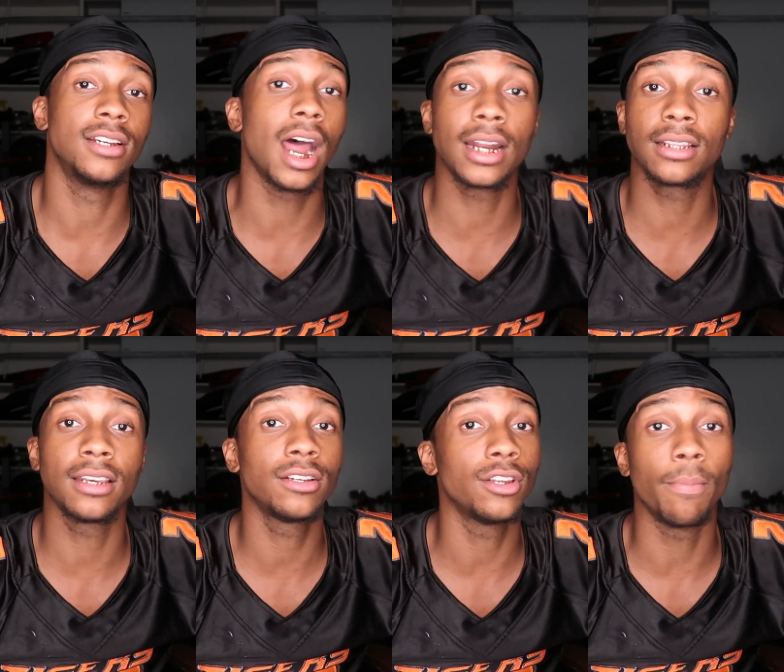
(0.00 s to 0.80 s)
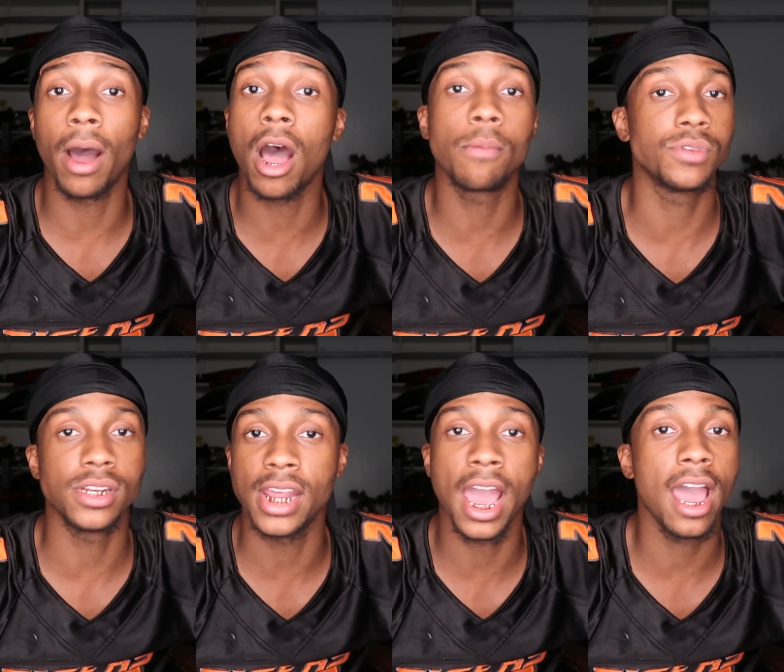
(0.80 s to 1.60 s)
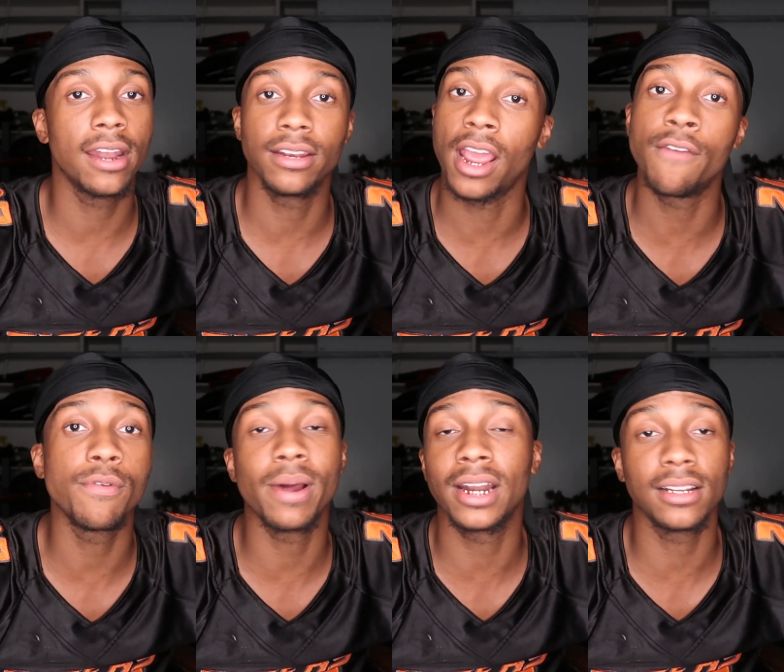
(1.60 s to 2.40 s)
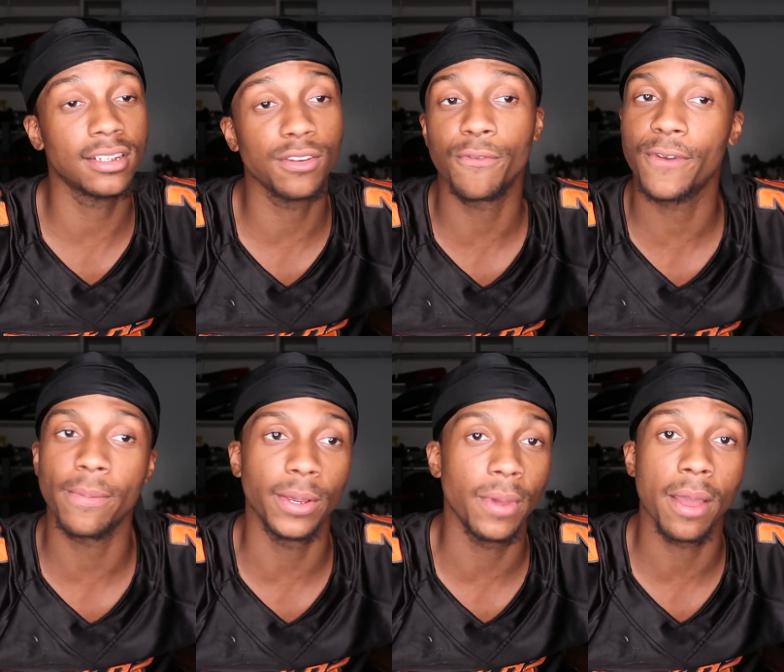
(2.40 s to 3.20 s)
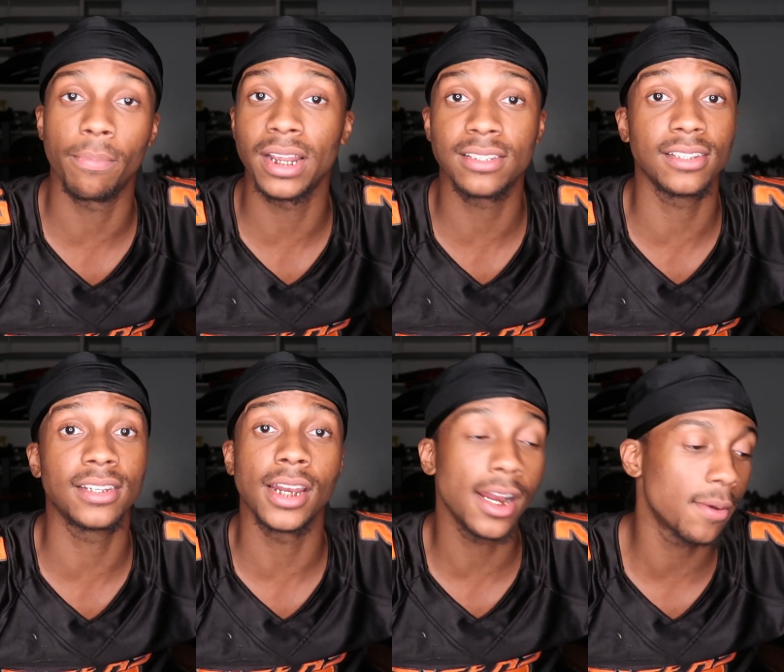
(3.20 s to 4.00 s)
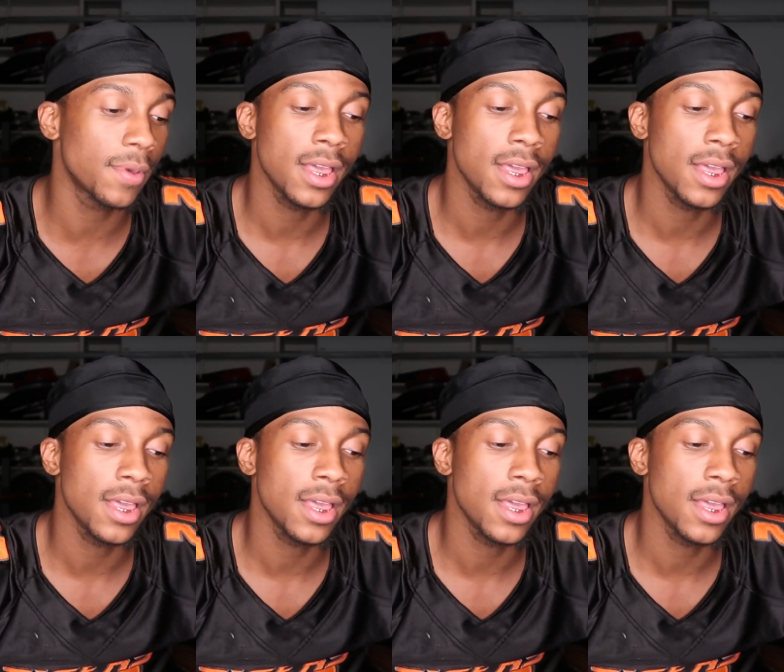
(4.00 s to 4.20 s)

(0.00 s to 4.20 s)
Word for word: Jonathan, your mom, your dad, everybody that's in your family, man, blessings to them.